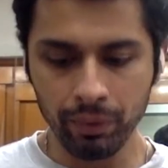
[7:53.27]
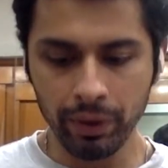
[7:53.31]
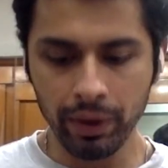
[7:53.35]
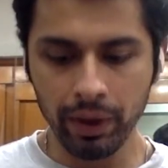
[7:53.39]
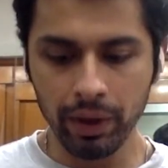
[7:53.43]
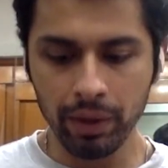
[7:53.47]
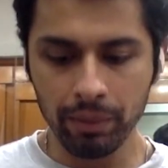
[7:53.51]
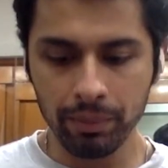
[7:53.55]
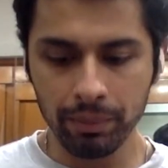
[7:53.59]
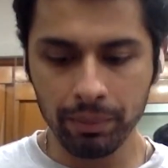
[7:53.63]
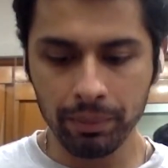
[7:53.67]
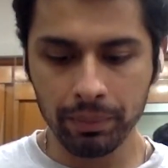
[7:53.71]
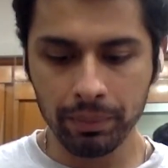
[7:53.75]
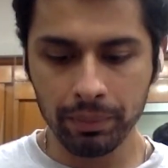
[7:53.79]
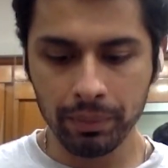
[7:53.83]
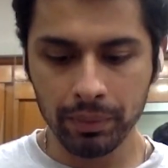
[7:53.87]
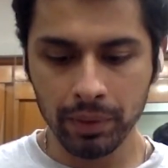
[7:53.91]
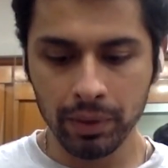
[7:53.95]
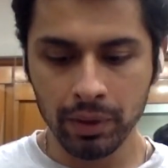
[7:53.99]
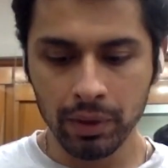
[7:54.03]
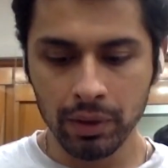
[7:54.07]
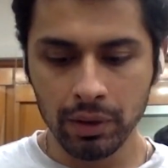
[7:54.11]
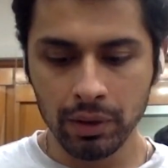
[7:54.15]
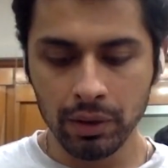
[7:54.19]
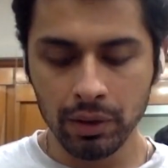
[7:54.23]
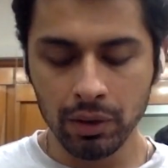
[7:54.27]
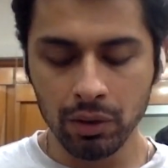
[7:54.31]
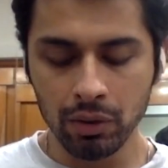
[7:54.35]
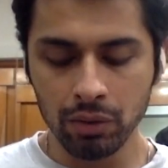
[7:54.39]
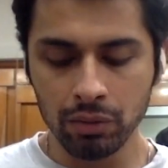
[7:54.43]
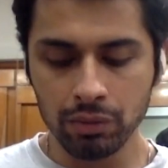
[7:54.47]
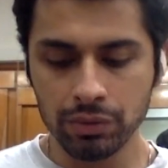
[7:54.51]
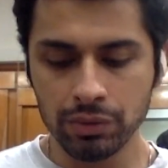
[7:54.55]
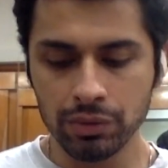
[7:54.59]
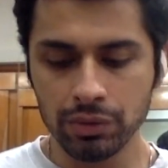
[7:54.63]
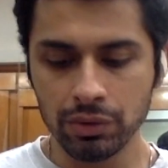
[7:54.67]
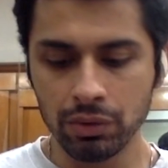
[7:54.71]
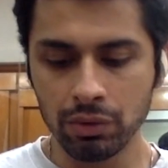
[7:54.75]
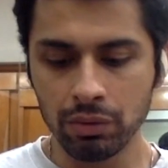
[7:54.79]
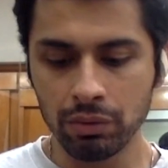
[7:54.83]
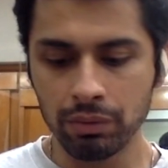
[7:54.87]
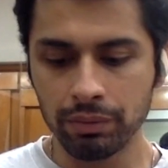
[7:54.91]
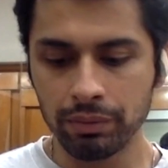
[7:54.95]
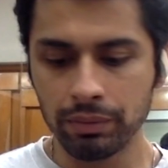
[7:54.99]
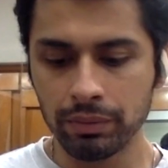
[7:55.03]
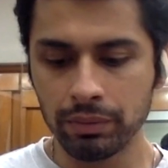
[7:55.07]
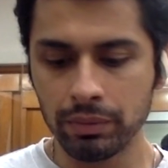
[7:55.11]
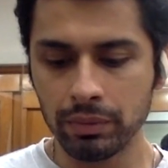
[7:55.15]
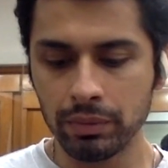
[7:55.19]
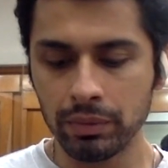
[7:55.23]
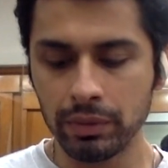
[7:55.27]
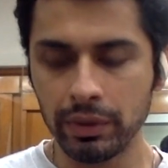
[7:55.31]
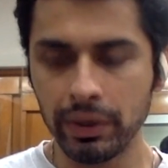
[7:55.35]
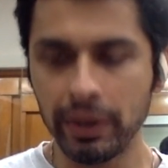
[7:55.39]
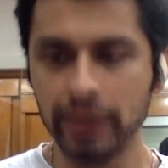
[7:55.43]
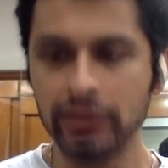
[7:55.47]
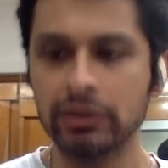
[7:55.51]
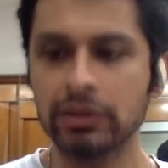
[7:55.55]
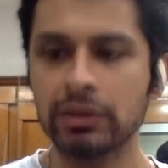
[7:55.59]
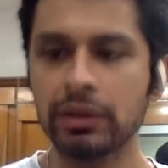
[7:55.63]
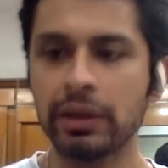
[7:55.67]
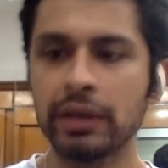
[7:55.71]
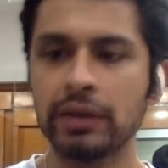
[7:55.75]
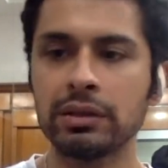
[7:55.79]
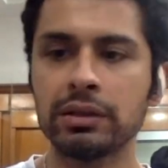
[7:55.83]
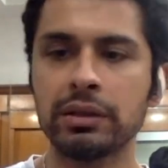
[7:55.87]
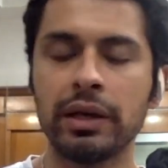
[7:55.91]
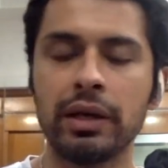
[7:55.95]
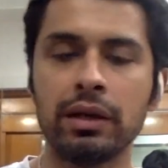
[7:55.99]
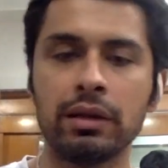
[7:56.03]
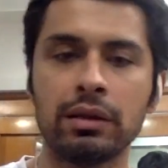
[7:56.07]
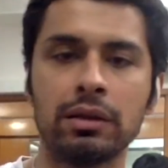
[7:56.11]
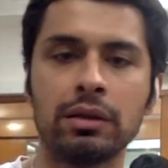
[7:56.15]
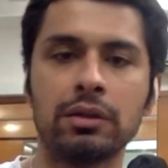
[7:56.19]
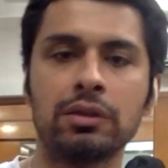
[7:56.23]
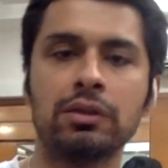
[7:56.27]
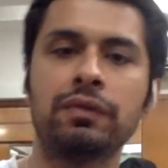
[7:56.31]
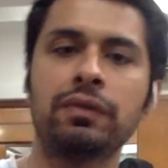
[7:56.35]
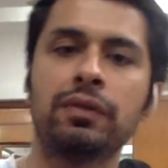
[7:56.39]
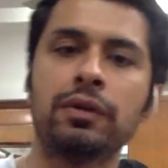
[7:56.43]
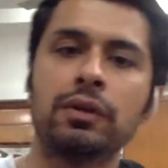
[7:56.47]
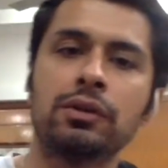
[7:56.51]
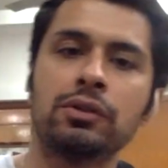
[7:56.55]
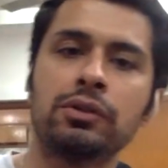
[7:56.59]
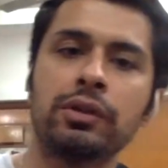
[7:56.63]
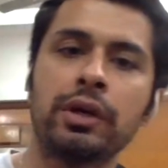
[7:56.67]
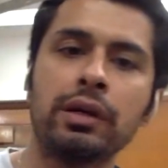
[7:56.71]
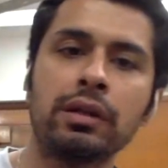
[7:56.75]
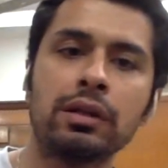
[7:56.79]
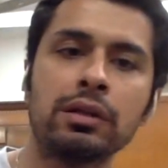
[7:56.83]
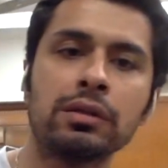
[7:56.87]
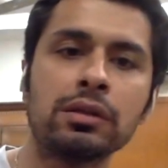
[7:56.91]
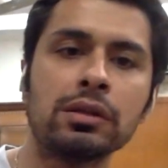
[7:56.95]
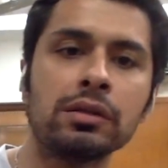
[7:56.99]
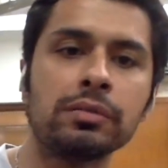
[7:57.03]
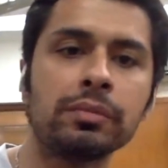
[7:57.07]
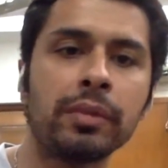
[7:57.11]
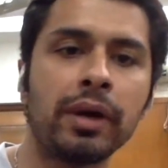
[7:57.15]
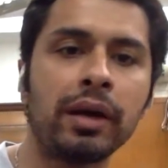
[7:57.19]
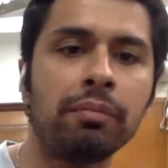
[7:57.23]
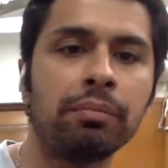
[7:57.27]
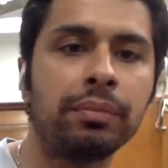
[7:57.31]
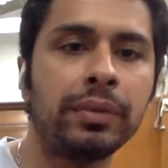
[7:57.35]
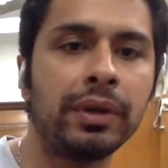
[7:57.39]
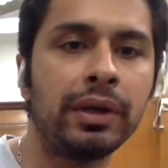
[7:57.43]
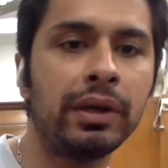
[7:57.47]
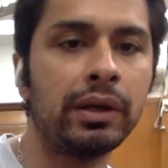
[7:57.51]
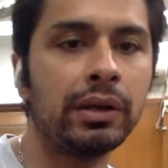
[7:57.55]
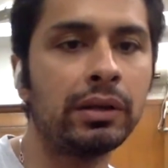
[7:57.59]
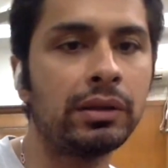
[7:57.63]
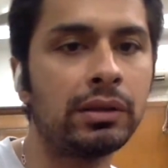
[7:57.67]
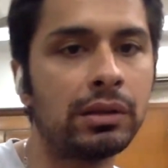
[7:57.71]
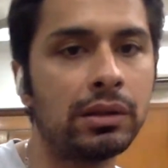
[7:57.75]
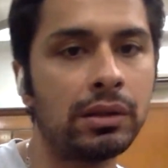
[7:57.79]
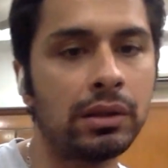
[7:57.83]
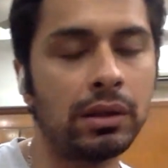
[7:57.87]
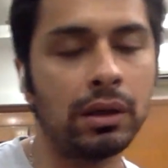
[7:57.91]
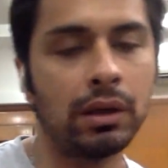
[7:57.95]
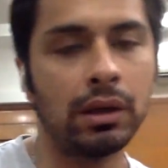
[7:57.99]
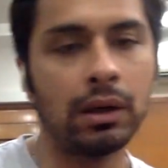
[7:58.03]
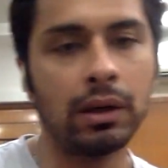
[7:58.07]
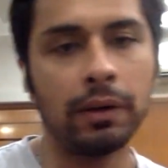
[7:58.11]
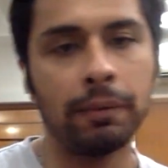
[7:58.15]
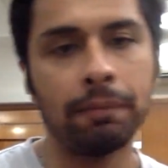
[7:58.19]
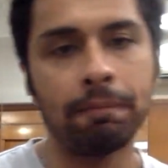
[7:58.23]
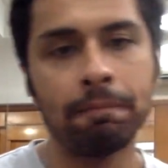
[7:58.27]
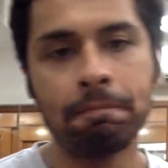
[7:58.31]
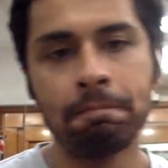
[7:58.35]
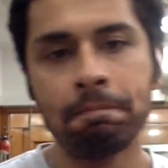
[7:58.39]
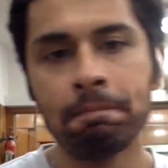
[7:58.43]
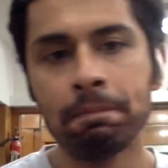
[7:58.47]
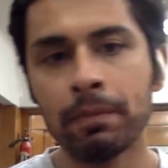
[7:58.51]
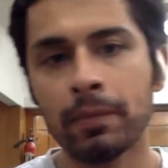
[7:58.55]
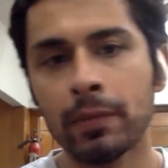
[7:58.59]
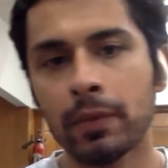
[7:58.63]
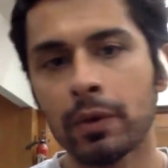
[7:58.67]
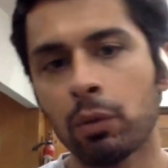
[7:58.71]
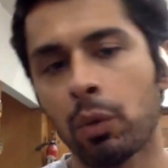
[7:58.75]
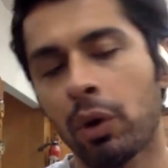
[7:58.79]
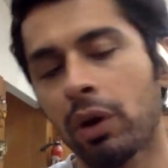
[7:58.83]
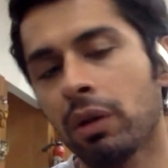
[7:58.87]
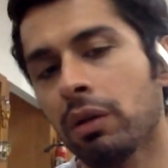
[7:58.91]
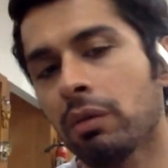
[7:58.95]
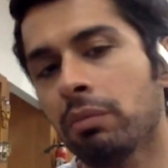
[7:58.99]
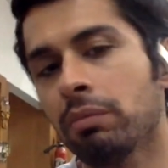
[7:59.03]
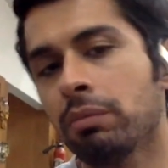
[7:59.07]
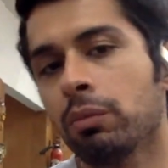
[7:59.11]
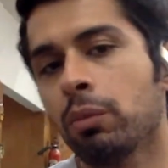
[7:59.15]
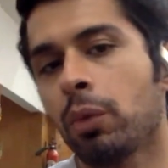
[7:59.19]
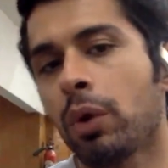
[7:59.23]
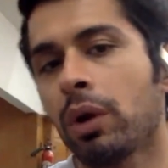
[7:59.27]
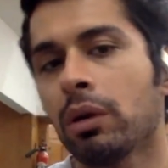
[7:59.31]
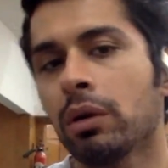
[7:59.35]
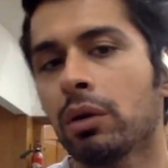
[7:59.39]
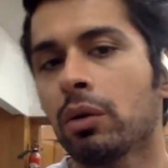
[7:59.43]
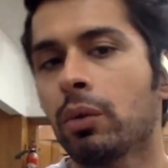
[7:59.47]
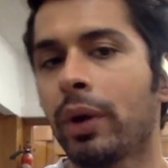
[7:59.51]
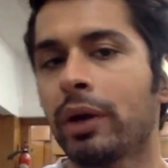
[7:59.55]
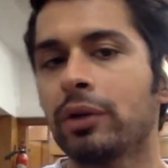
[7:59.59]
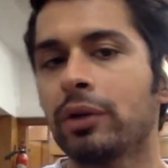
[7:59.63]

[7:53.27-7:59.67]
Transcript: Yeah. No. So let's take this first, right? This is my biggest one of the